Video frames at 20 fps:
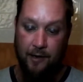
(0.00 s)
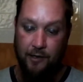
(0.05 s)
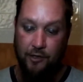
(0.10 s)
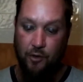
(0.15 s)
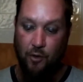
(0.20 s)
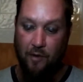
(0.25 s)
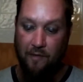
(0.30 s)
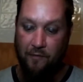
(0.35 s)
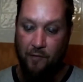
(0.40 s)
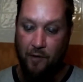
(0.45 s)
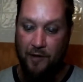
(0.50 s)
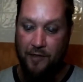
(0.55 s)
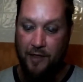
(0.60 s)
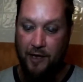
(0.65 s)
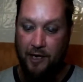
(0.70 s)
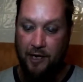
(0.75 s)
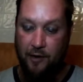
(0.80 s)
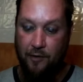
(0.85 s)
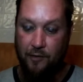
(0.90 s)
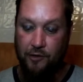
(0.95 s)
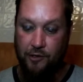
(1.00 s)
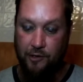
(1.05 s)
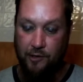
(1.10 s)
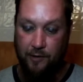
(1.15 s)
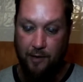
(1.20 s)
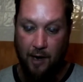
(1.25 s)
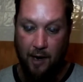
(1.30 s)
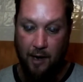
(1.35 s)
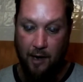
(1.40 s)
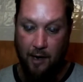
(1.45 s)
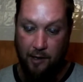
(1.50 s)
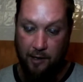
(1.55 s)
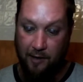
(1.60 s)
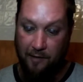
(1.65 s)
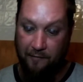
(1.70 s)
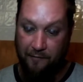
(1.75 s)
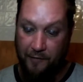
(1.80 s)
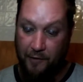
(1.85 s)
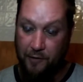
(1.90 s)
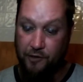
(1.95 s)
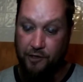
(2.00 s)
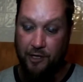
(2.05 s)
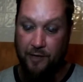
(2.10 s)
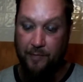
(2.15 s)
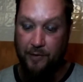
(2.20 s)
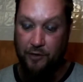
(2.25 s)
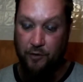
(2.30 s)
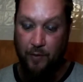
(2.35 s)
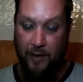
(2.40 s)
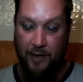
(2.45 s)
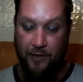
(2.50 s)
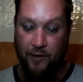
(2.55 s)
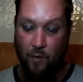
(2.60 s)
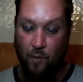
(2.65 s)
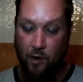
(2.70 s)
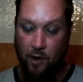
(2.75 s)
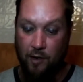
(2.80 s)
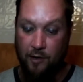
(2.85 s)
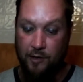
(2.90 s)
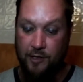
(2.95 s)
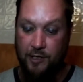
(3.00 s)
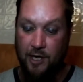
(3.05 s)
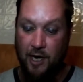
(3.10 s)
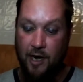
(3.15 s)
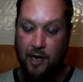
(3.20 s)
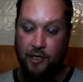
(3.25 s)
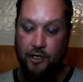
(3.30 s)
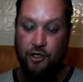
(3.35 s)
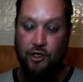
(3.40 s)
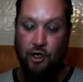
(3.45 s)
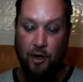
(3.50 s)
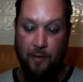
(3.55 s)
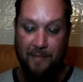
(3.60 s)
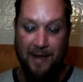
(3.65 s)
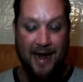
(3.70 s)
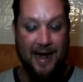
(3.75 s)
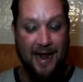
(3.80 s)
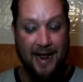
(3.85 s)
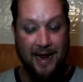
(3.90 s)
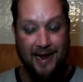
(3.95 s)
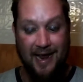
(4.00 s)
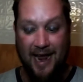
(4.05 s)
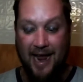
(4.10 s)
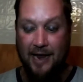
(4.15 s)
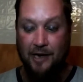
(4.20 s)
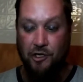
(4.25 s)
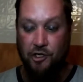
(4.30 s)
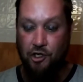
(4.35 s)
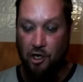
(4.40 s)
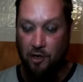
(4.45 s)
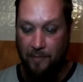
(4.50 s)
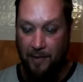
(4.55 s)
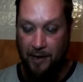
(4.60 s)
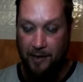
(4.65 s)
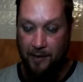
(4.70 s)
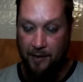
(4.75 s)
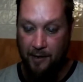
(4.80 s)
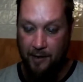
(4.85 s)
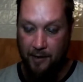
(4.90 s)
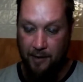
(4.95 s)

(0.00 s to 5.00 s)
to avoid the uh, confusion between the words Germanic and German.